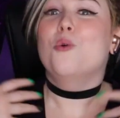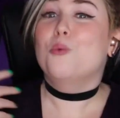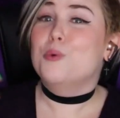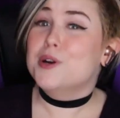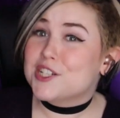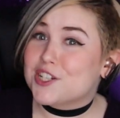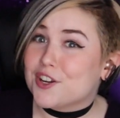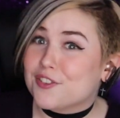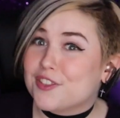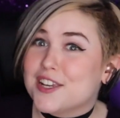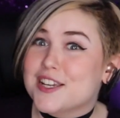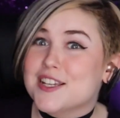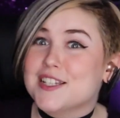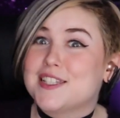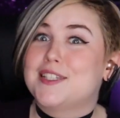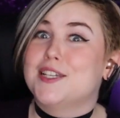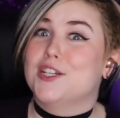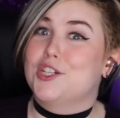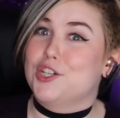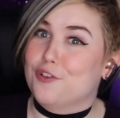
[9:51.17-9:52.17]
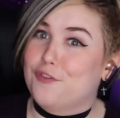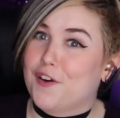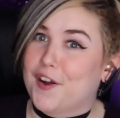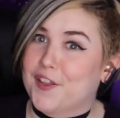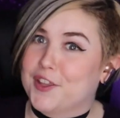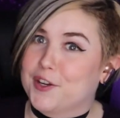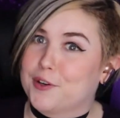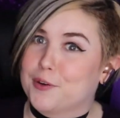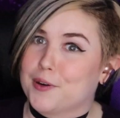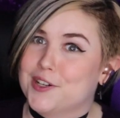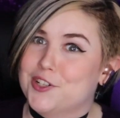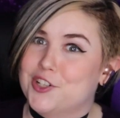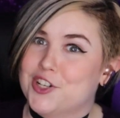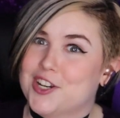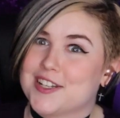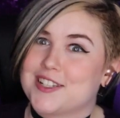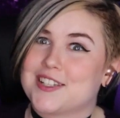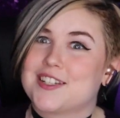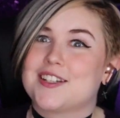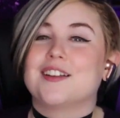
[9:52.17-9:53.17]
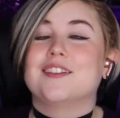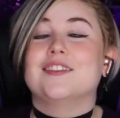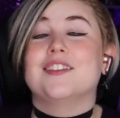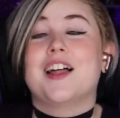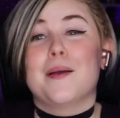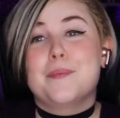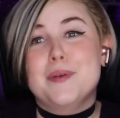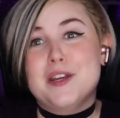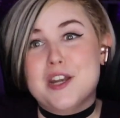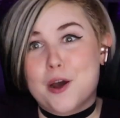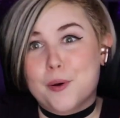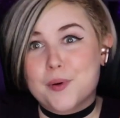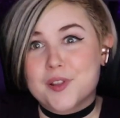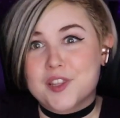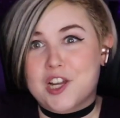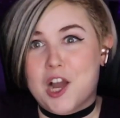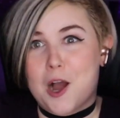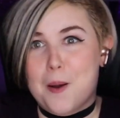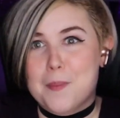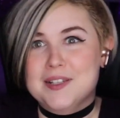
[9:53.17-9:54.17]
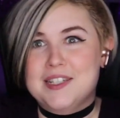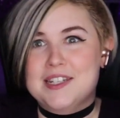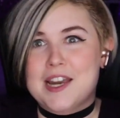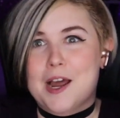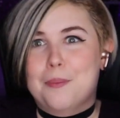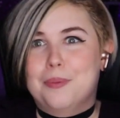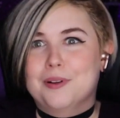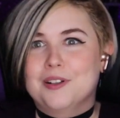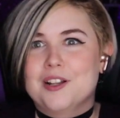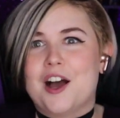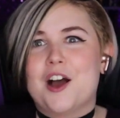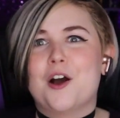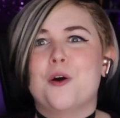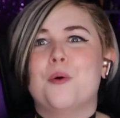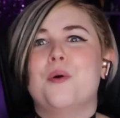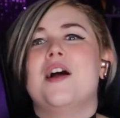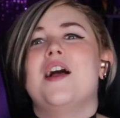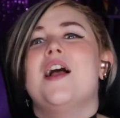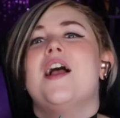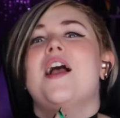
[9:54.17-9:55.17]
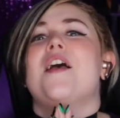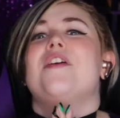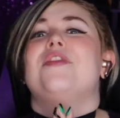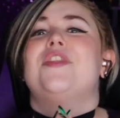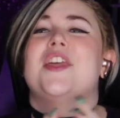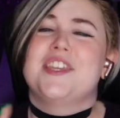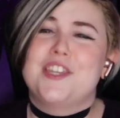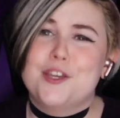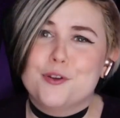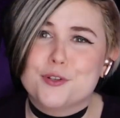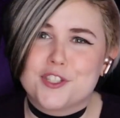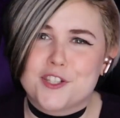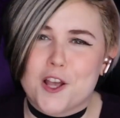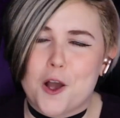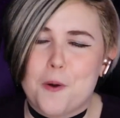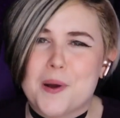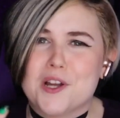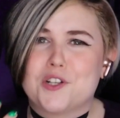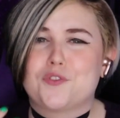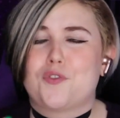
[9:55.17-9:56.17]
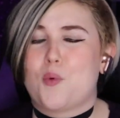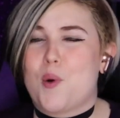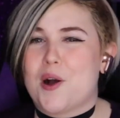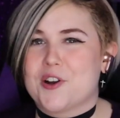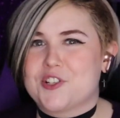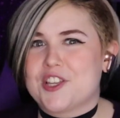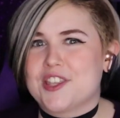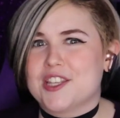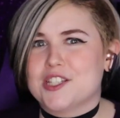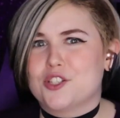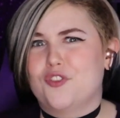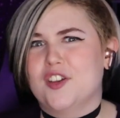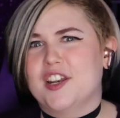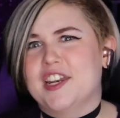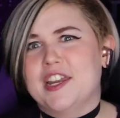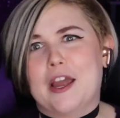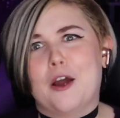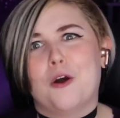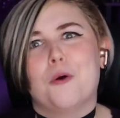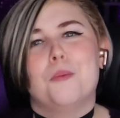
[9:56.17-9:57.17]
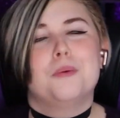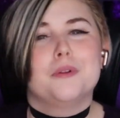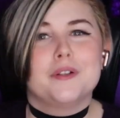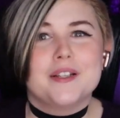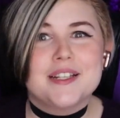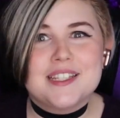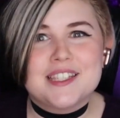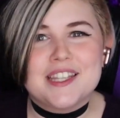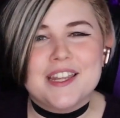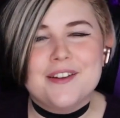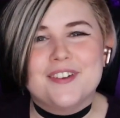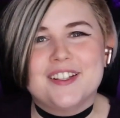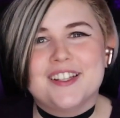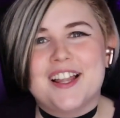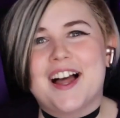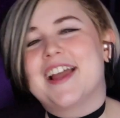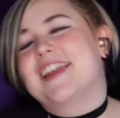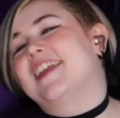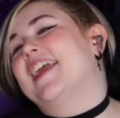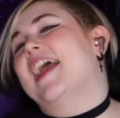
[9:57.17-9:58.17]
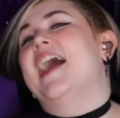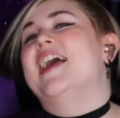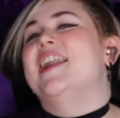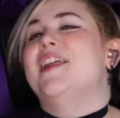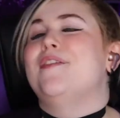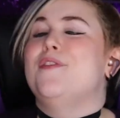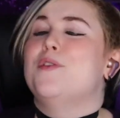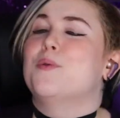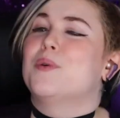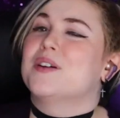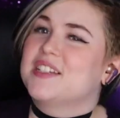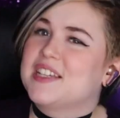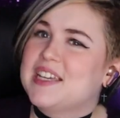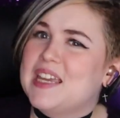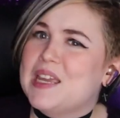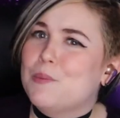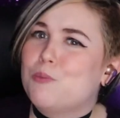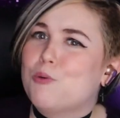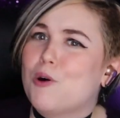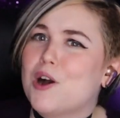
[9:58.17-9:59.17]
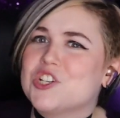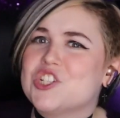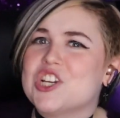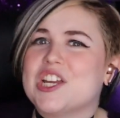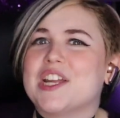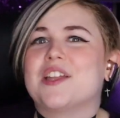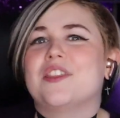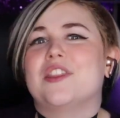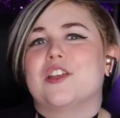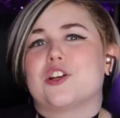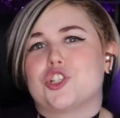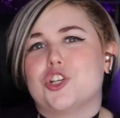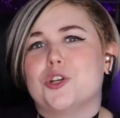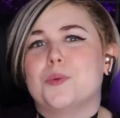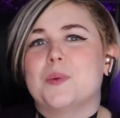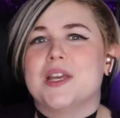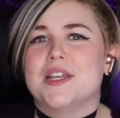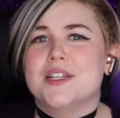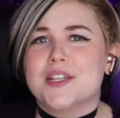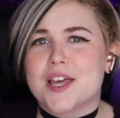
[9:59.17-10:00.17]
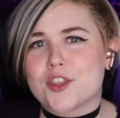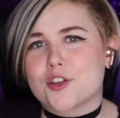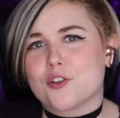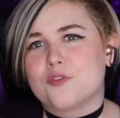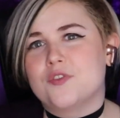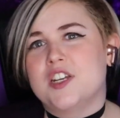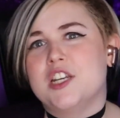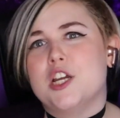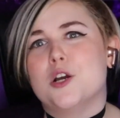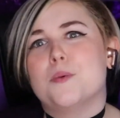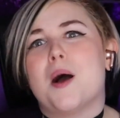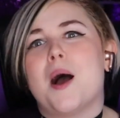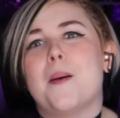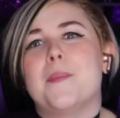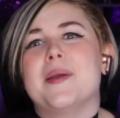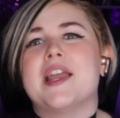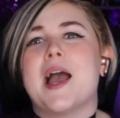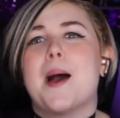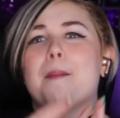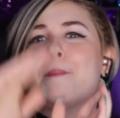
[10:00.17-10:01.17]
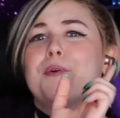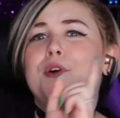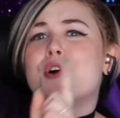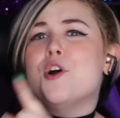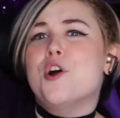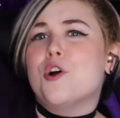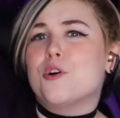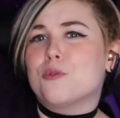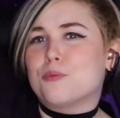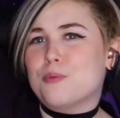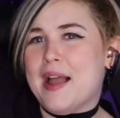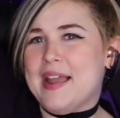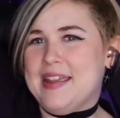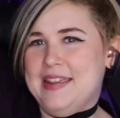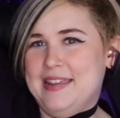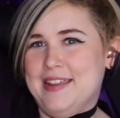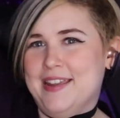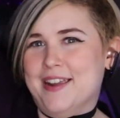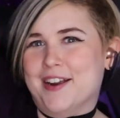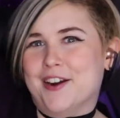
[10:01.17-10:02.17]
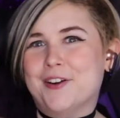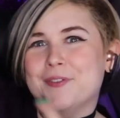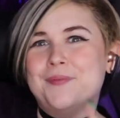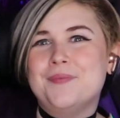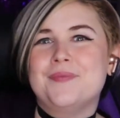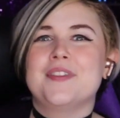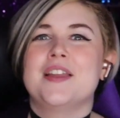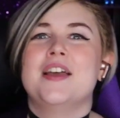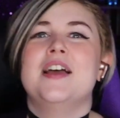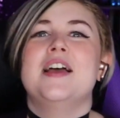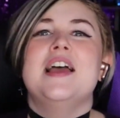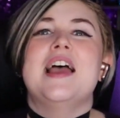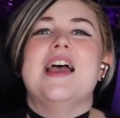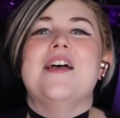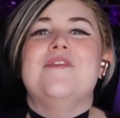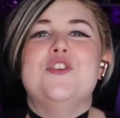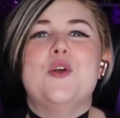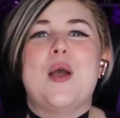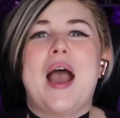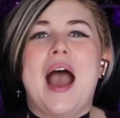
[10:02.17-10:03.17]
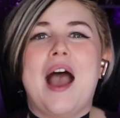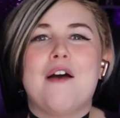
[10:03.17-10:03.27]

Which of these did you find the cringiest? Let me know in the comments down below. Thank you so much for watching this video. Please leave a like, and if you want to keep watching, there should be another video popping up right here. If you